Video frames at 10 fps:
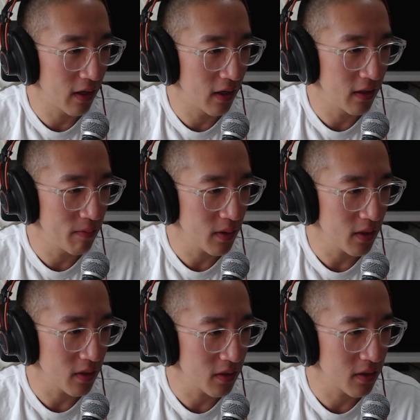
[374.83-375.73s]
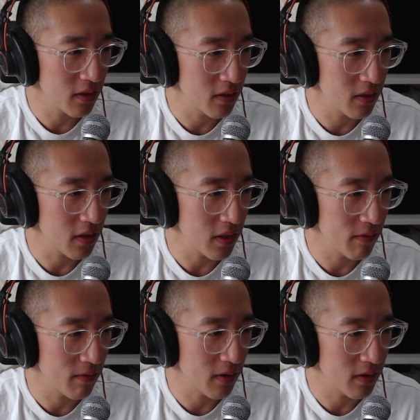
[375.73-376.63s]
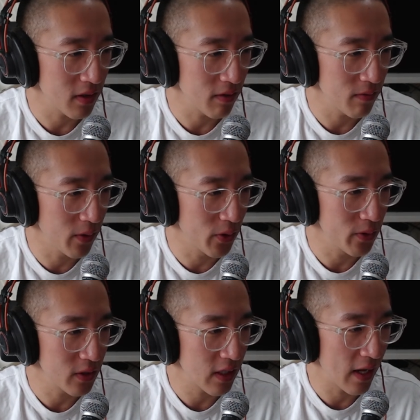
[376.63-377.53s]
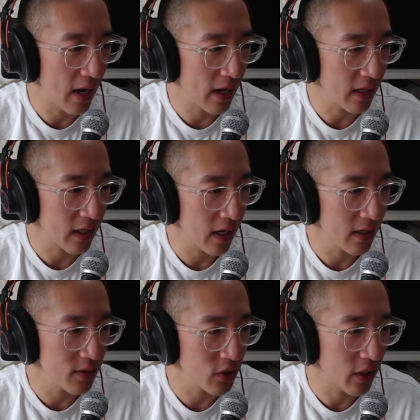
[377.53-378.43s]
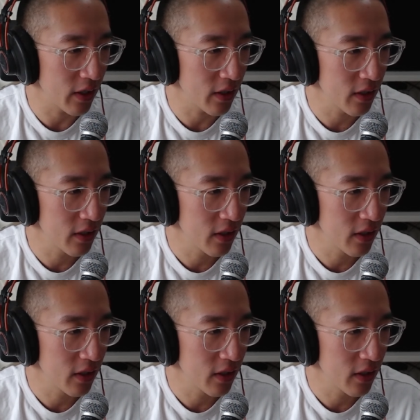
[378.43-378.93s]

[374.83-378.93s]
Let me see if there's any photos that I can share.